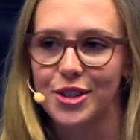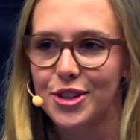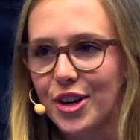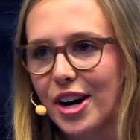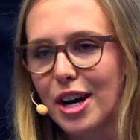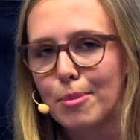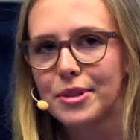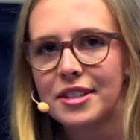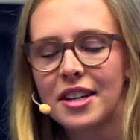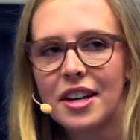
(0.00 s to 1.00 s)
and
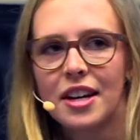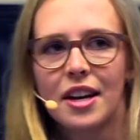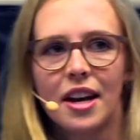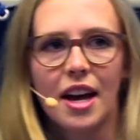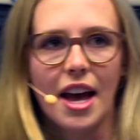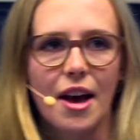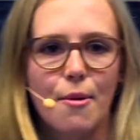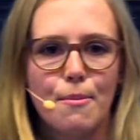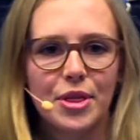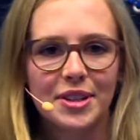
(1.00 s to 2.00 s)
startups.
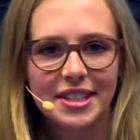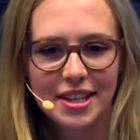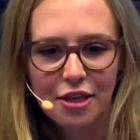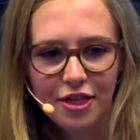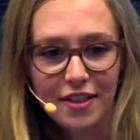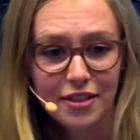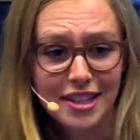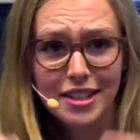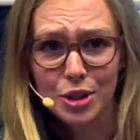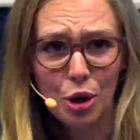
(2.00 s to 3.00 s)
Um, but this is, a th
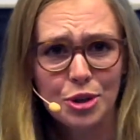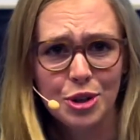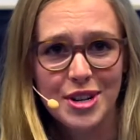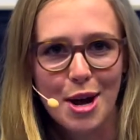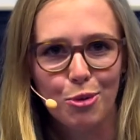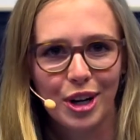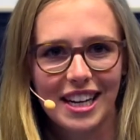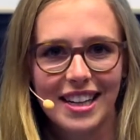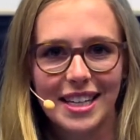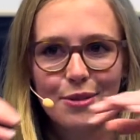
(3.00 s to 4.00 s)
this is also
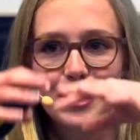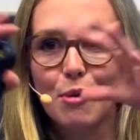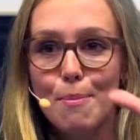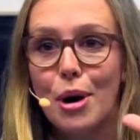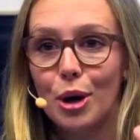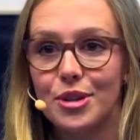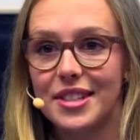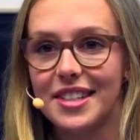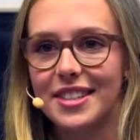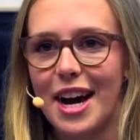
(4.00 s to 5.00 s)
networking. Like if someone posts
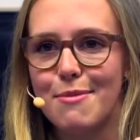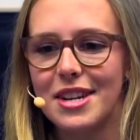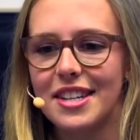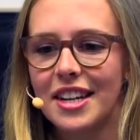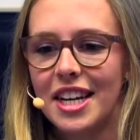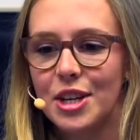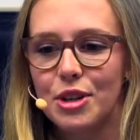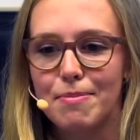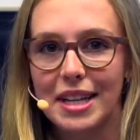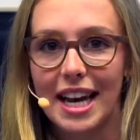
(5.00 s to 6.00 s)
an assignment, you
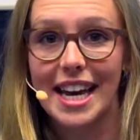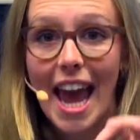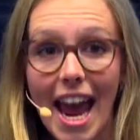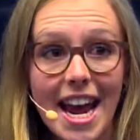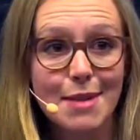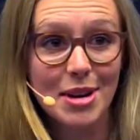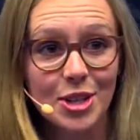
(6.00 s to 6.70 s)
can be like, hey, I'm